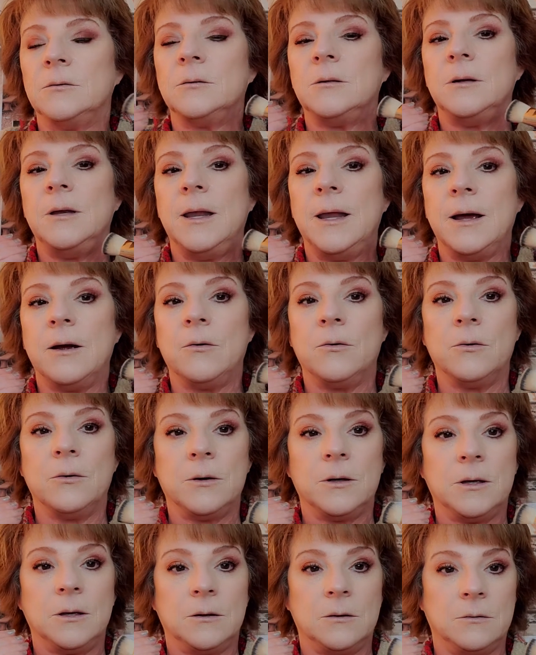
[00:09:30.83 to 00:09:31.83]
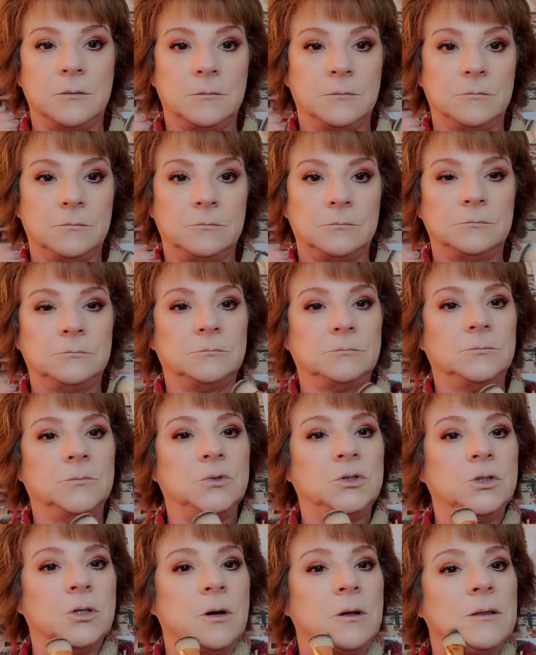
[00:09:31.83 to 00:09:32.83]
narrowing
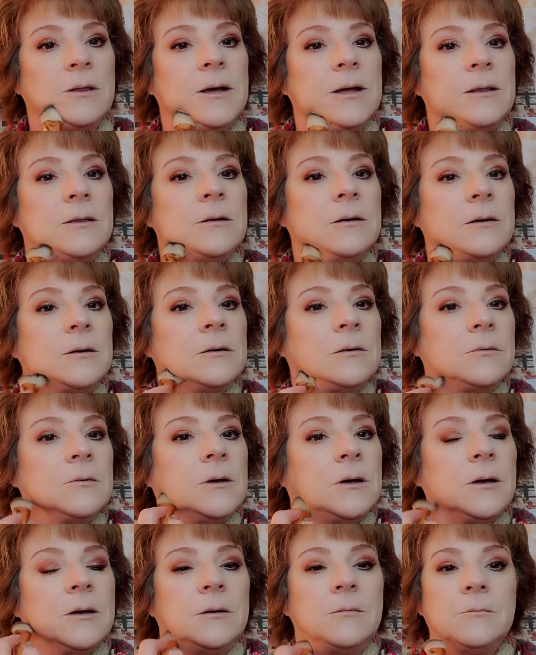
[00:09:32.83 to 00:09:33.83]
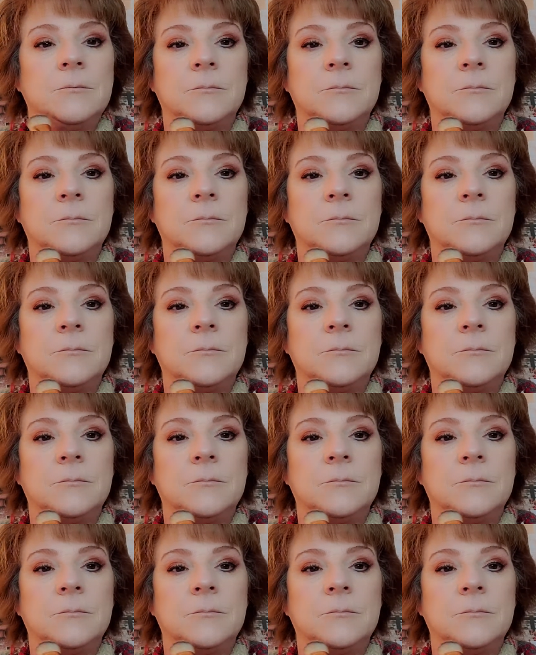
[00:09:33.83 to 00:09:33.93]
jawline look, okay?